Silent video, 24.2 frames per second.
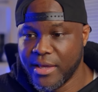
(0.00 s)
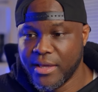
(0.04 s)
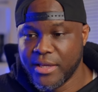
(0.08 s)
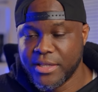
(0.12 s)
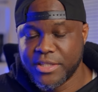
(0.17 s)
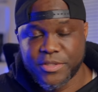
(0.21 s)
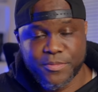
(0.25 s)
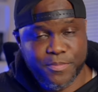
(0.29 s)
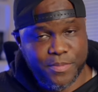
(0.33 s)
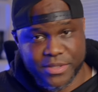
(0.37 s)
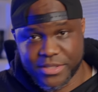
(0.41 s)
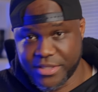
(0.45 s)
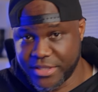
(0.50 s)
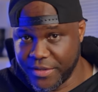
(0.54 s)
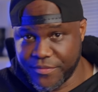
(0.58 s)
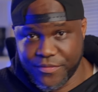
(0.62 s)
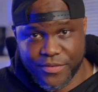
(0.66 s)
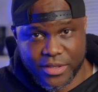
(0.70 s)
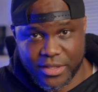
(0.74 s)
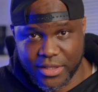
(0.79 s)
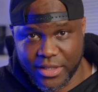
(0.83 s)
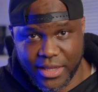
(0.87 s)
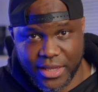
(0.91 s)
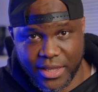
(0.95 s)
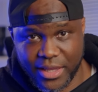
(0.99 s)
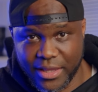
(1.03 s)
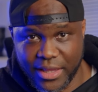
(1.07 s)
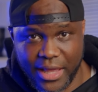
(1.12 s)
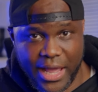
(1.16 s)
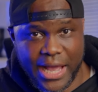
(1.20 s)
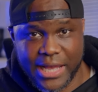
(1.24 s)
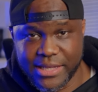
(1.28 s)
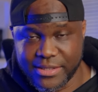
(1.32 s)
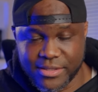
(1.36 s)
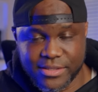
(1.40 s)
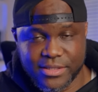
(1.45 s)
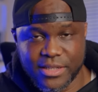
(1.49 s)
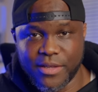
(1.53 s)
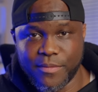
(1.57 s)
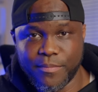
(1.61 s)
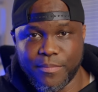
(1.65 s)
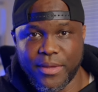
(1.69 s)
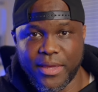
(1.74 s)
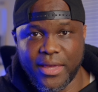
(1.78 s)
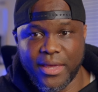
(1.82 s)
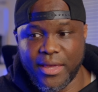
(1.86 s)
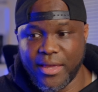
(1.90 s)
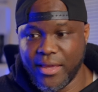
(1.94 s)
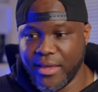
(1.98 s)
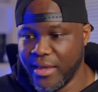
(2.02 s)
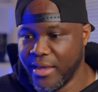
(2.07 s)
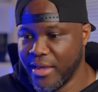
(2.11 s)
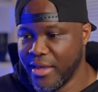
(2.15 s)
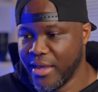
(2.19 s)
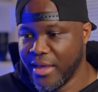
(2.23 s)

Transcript: specifically as a DP,